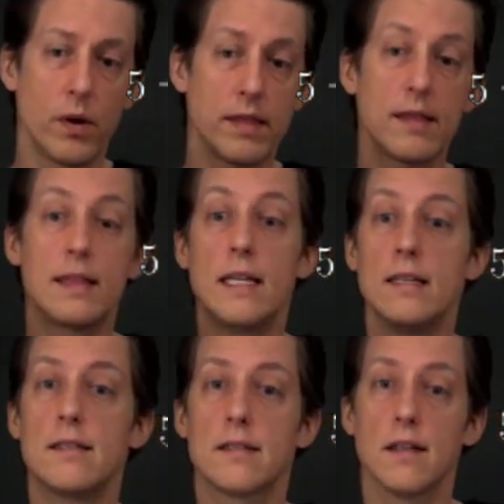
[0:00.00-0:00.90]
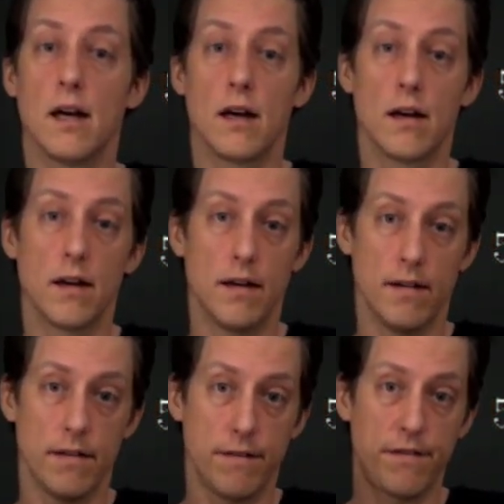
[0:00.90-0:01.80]
with these
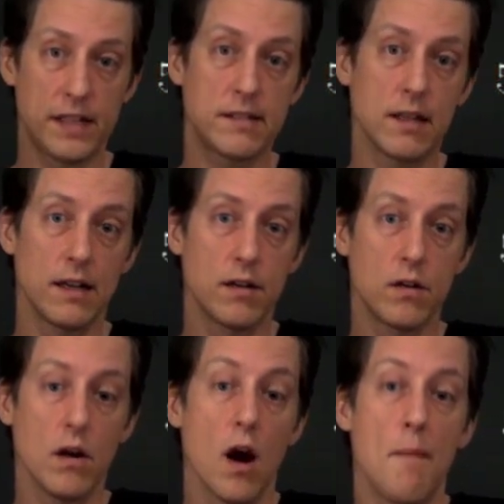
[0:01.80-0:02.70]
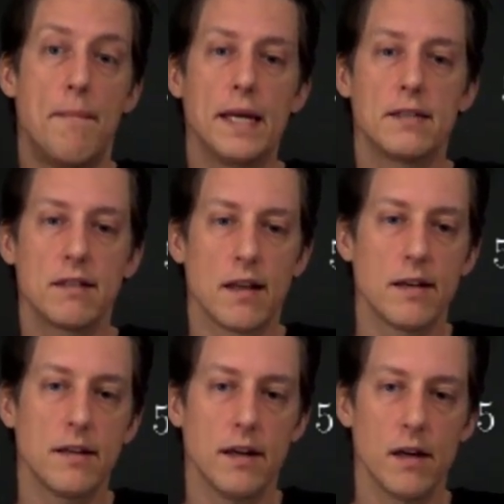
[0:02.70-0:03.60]
fixed cylinder a
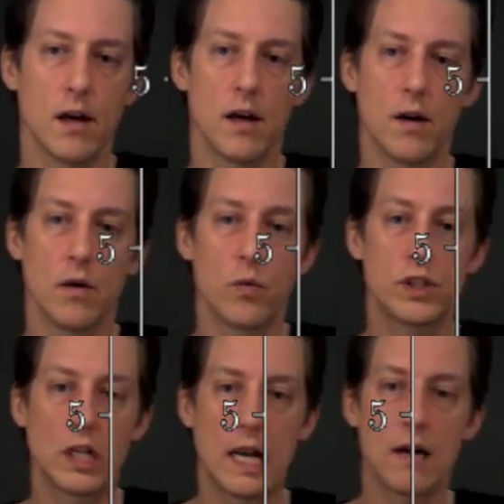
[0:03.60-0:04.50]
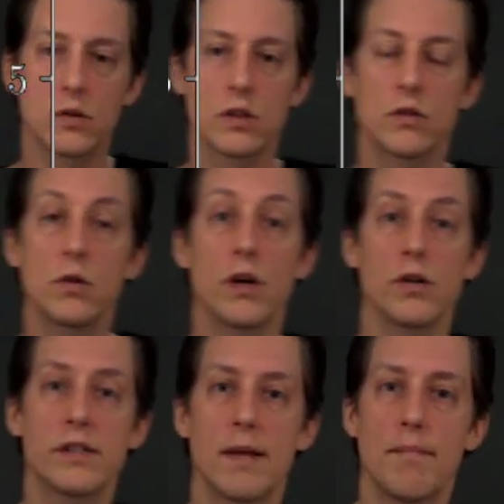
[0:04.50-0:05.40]
baseline, which allows us to
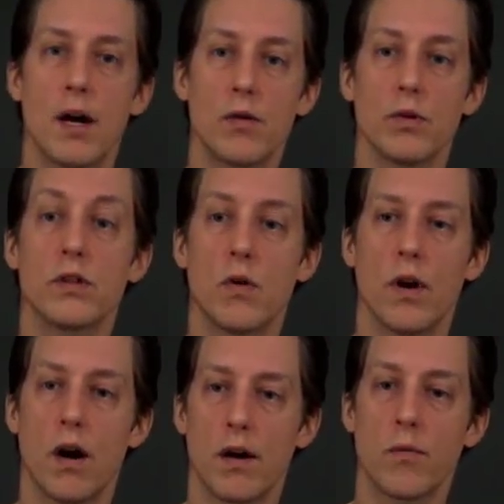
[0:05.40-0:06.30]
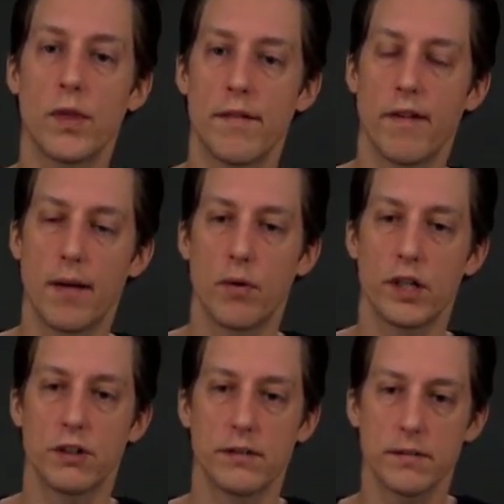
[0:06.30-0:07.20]
understand better what's going on with the
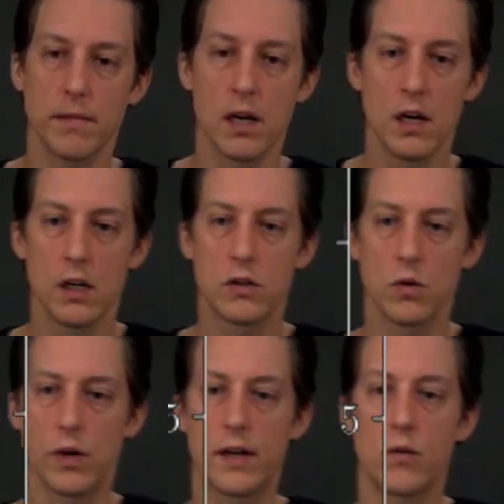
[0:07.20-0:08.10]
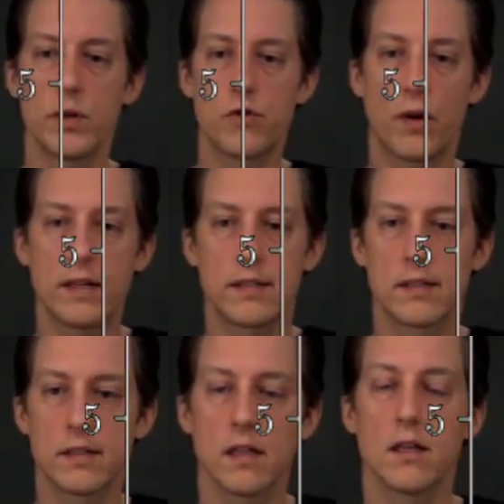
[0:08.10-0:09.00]
vibrations. So here we
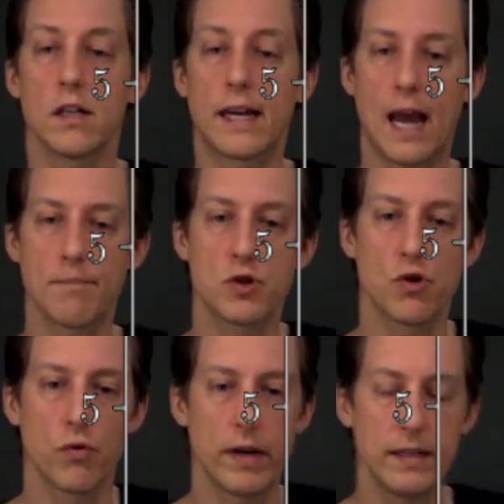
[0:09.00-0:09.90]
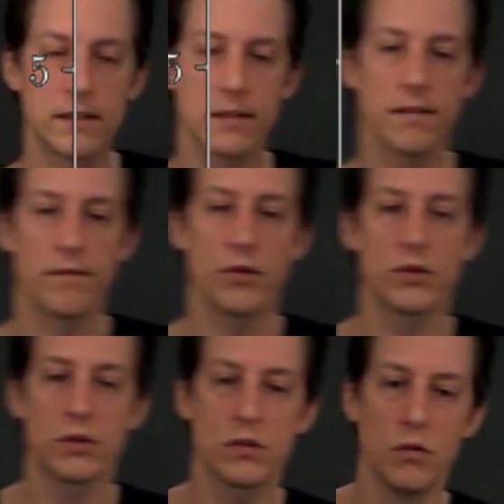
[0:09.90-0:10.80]
trace the capture rate
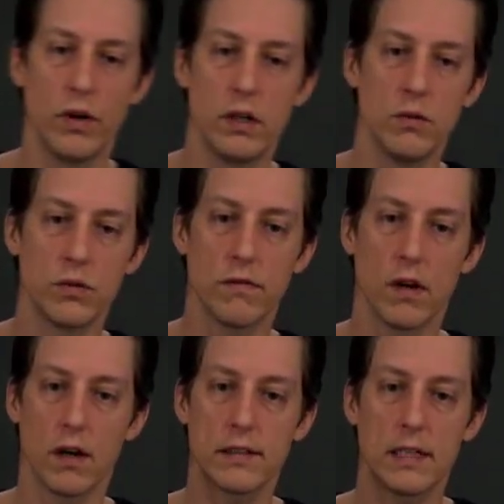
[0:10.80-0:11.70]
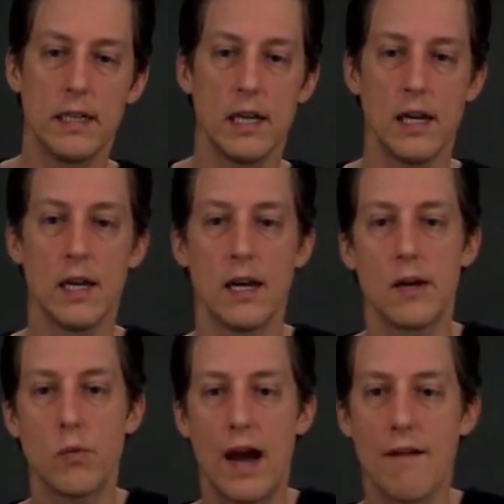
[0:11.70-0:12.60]
versus the reduced velocity,
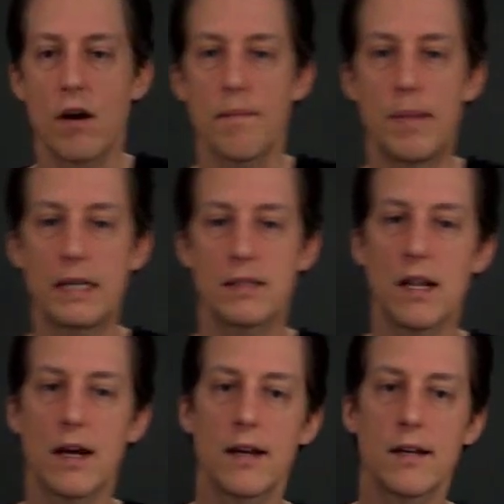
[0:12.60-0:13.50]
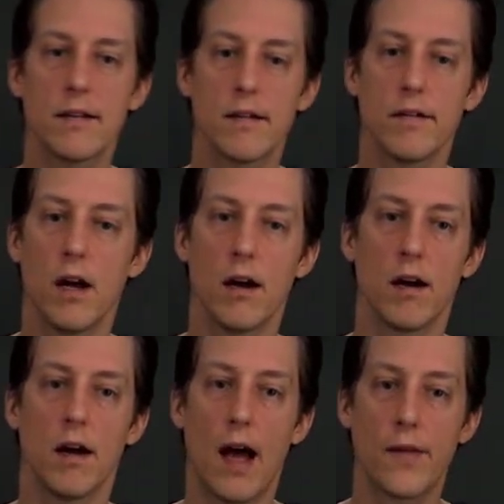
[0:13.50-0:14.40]
and we have our baseline
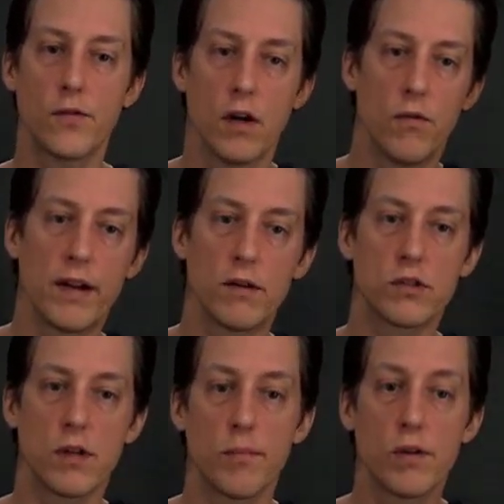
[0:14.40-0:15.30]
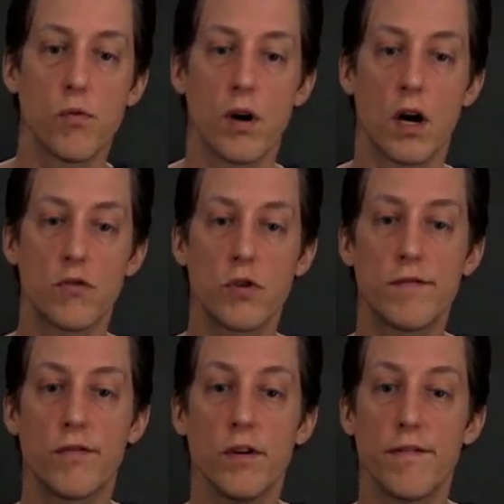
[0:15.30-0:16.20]
at a Reynolds number of 100
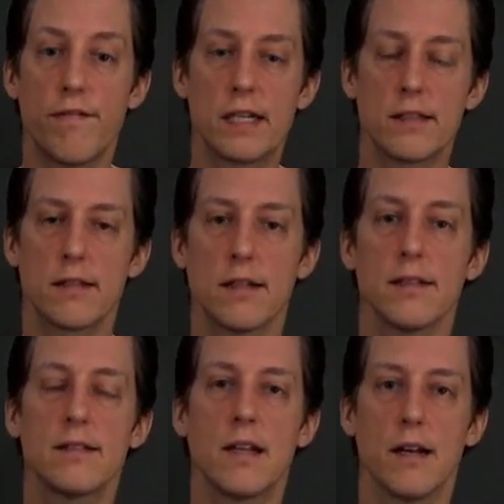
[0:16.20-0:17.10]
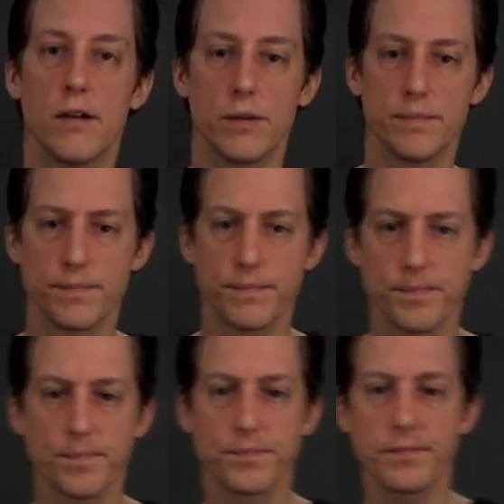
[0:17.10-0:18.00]
for a fixed cylinder.
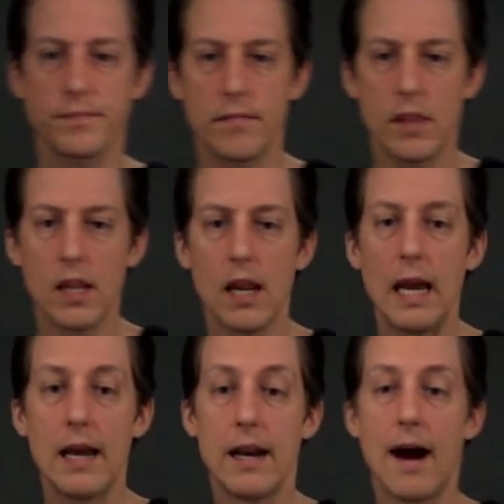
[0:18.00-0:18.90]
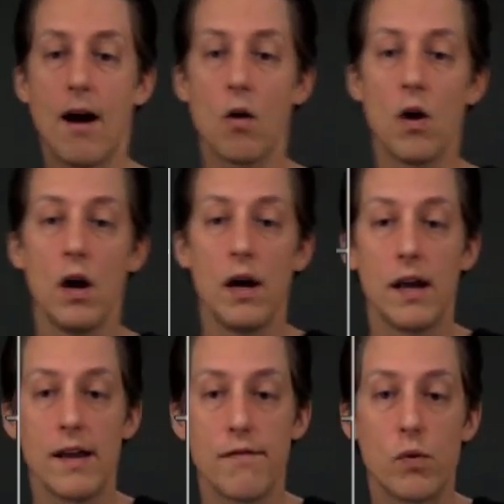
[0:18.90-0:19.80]
And now,
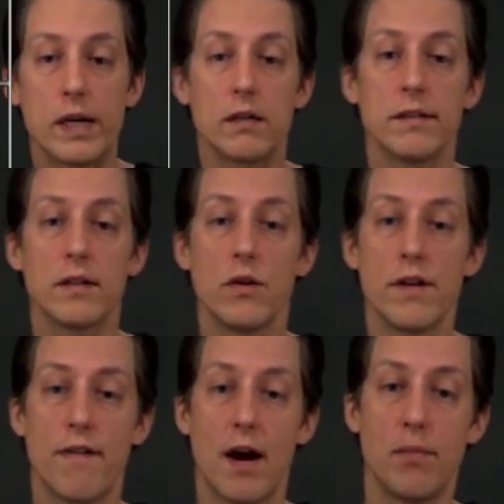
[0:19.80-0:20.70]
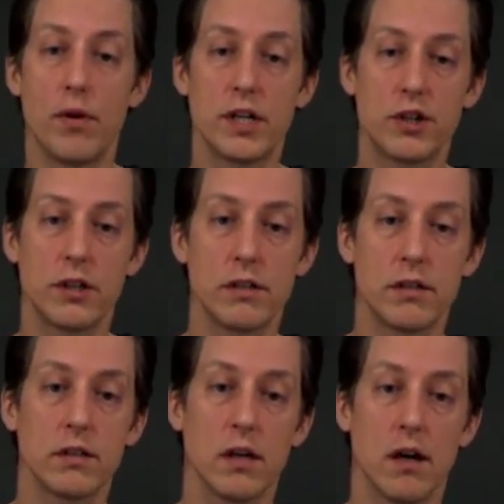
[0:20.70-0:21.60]
if we consider the
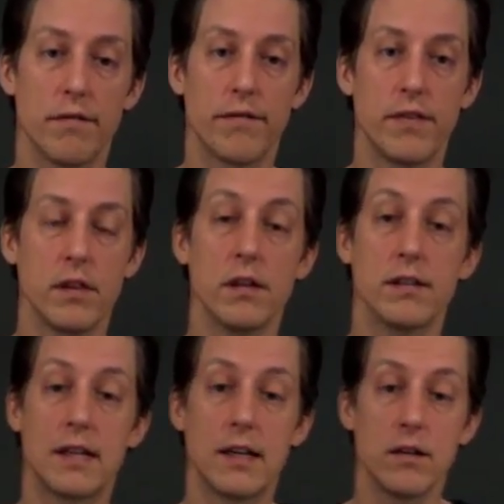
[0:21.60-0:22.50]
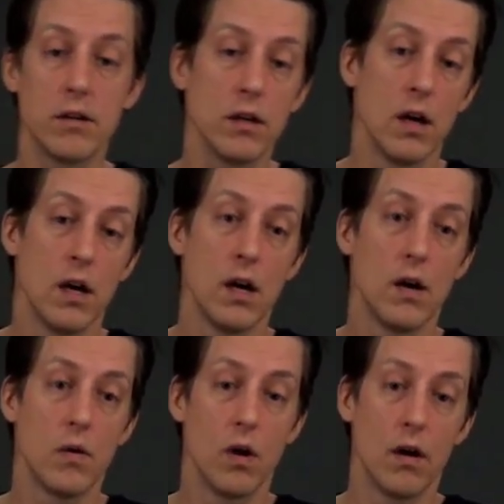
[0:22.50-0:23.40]
vibrations of the cylinder,
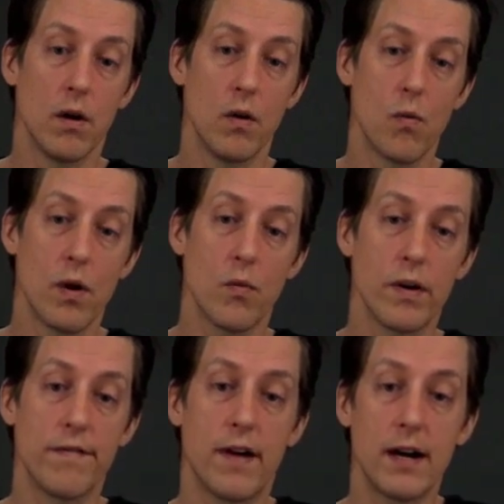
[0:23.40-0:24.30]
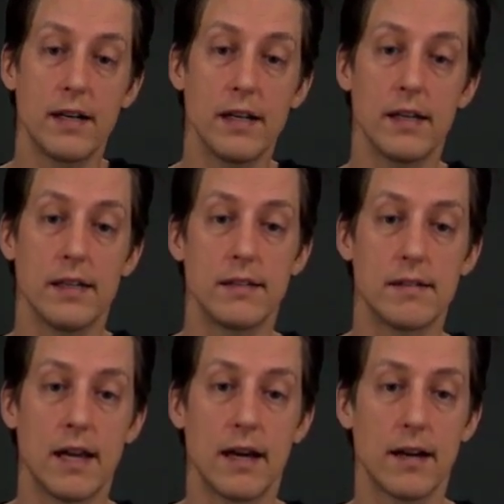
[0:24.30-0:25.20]
what we find is
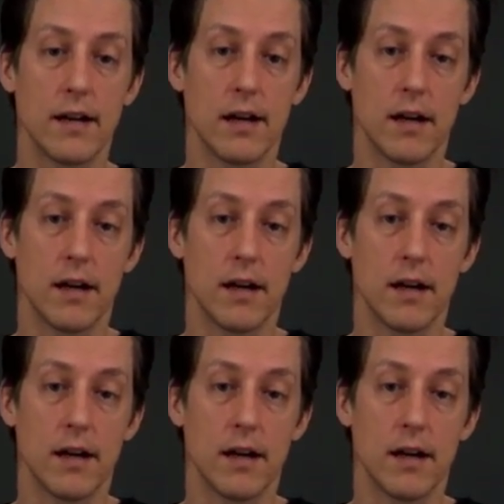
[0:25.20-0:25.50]
that